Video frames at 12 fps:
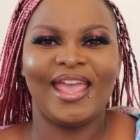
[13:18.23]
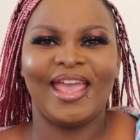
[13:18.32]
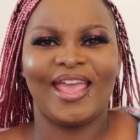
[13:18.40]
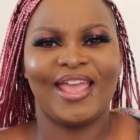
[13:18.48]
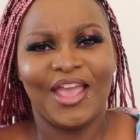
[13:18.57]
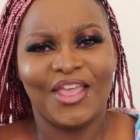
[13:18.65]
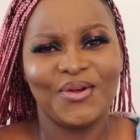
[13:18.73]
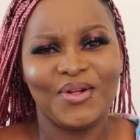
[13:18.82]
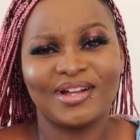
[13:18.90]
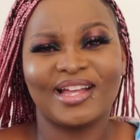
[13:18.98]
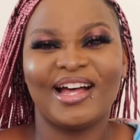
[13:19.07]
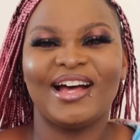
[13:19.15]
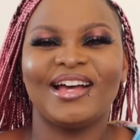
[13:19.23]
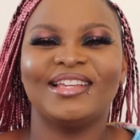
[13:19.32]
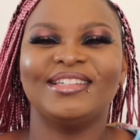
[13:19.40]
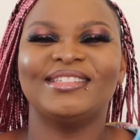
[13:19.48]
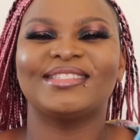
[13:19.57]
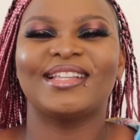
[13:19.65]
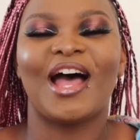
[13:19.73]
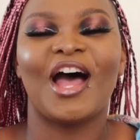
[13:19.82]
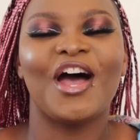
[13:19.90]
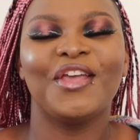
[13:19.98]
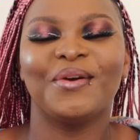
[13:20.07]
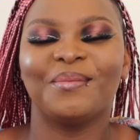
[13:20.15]
Hey you all guys,
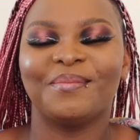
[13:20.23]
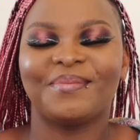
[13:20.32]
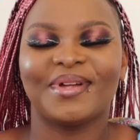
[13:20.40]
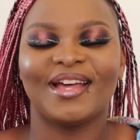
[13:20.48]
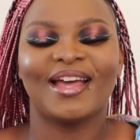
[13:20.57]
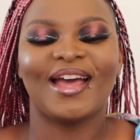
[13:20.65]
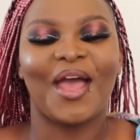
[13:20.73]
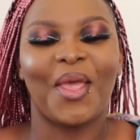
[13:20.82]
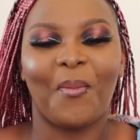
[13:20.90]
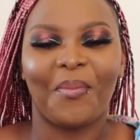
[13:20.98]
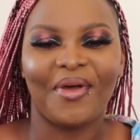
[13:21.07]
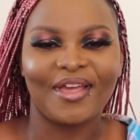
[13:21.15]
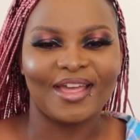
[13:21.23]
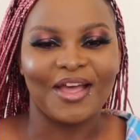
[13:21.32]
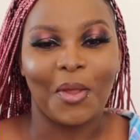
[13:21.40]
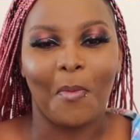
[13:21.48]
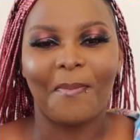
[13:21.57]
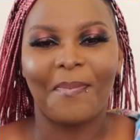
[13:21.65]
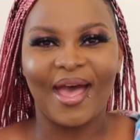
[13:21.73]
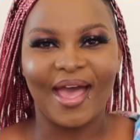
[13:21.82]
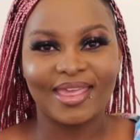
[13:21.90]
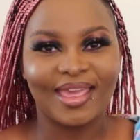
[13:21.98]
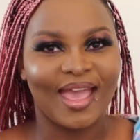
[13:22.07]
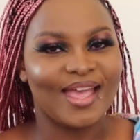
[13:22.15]
I am back.
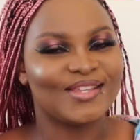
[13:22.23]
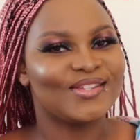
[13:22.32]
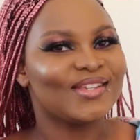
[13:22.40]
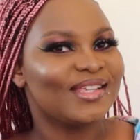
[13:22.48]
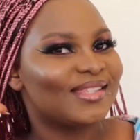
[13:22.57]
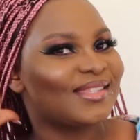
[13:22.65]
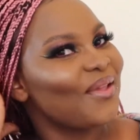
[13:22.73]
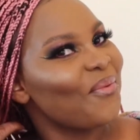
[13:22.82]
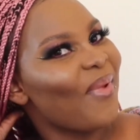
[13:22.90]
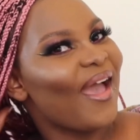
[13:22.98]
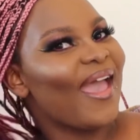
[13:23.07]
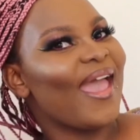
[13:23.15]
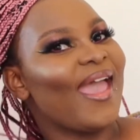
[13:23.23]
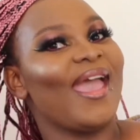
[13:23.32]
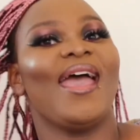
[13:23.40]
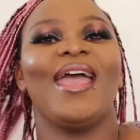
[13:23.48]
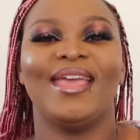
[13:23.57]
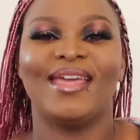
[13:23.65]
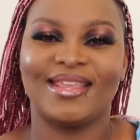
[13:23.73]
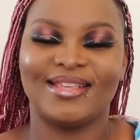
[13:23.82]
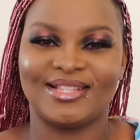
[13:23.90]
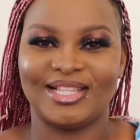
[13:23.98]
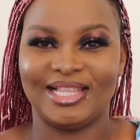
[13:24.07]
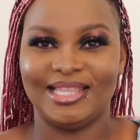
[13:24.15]
As you can see, my hair, it
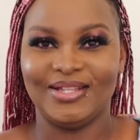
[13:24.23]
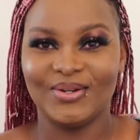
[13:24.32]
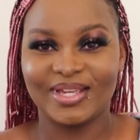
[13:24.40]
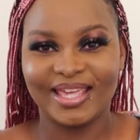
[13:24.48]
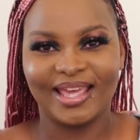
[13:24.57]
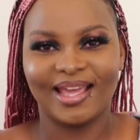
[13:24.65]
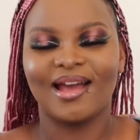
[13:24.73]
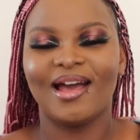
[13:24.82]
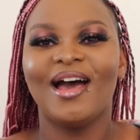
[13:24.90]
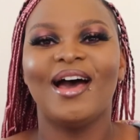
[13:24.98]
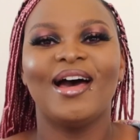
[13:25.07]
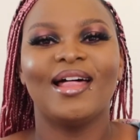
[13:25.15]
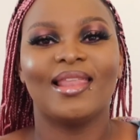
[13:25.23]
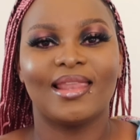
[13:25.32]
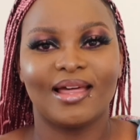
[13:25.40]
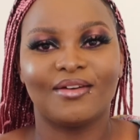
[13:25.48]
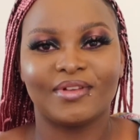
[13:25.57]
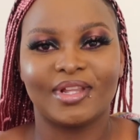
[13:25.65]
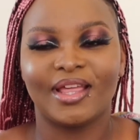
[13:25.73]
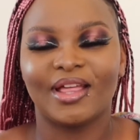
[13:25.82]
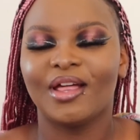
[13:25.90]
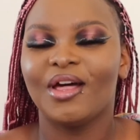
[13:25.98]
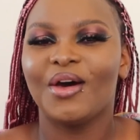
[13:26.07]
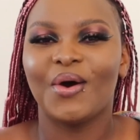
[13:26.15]
is looking lovely.
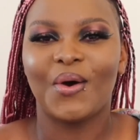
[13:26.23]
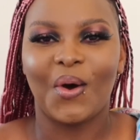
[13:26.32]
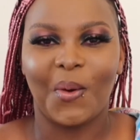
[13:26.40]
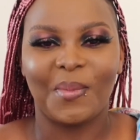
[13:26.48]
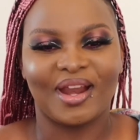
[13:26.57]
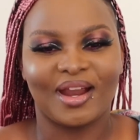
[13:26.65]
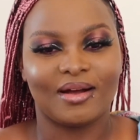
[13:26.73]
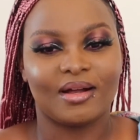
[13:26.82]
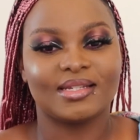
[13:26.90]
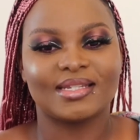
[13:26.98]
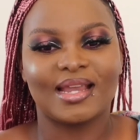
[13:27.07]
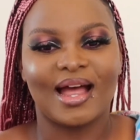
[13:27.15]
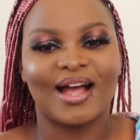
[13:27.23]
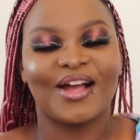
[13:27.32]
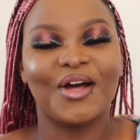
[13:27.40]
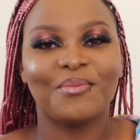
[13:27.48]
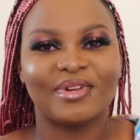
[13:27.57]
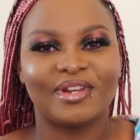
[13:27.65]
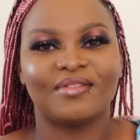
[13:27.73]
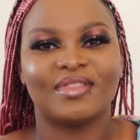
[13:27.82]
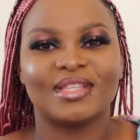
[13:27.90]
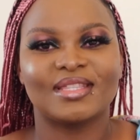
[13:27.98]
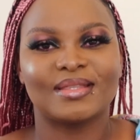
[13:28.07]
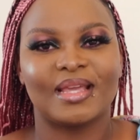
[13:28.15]
Oh my god, I can't believe
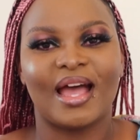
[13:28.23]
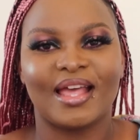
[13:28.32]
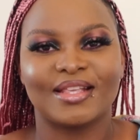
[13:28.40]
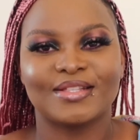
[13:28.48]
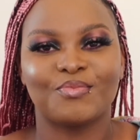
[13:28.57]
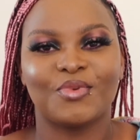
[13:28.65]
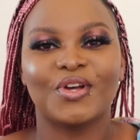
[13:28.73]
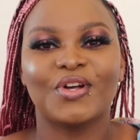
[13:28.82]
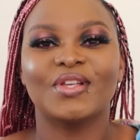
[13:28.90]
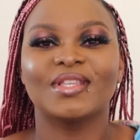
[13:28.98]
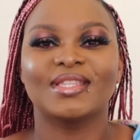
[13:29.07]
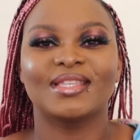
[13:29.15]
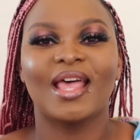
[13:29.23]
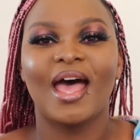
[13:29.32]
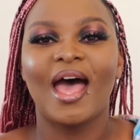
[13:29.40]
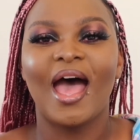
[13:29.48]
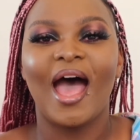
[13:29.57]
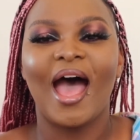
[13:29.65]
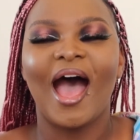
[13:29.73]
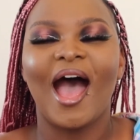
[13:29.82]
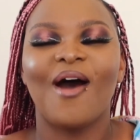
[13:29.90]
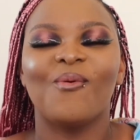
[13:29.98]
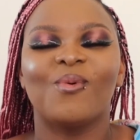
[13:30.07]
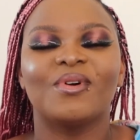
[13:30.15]
this, guys, because
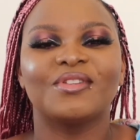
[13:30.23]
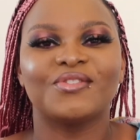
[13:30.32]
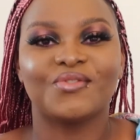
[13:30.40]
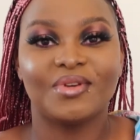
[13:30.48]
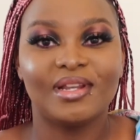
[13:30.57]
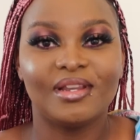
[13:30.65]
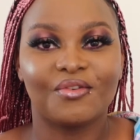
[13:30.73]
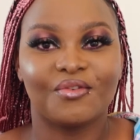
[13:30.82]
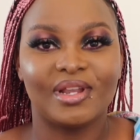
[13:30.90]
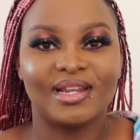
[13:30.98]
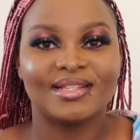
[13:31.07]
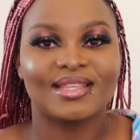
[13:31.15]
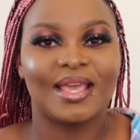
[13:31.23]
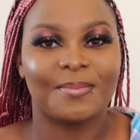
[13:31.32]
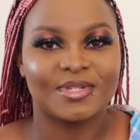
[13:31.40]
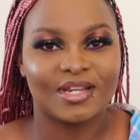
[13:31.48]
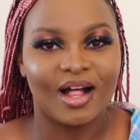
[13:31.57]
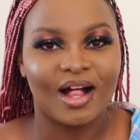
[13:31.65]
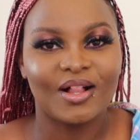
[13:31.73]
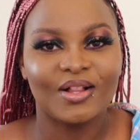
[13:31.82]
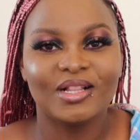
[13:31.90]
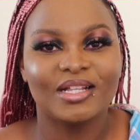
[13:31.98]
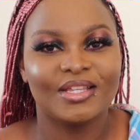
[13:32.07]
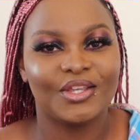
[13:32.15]
I was really
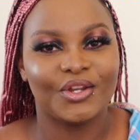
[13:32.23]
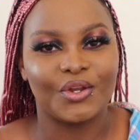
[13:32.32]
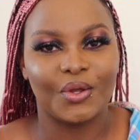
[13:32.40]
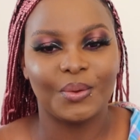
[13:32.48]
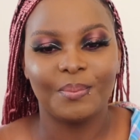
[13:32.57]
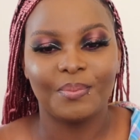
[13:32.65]
skeptical, you know,